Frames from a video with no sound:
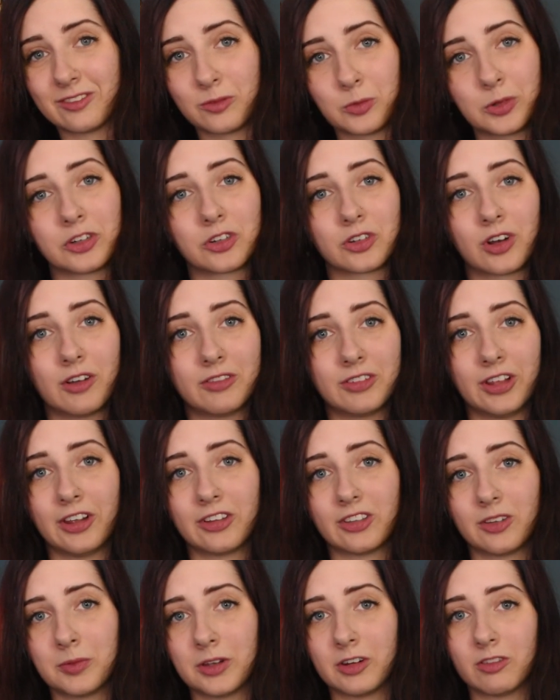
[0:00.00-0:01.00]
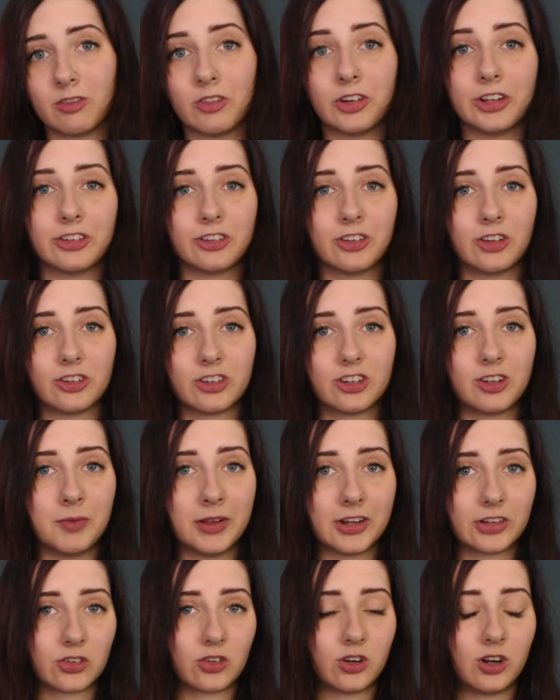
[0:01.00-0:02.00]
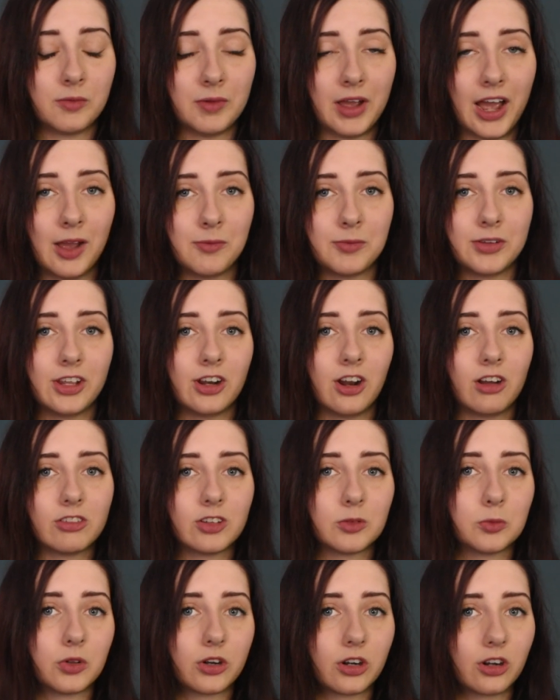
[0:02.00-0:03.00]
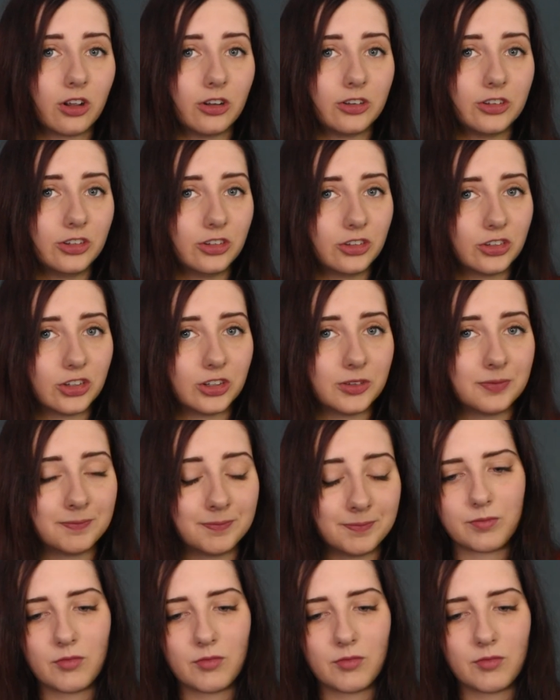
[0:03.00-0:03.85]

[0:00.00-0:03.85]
Witchcraft takes a bit of research to make sure I'm happy enough to put it on YouTube.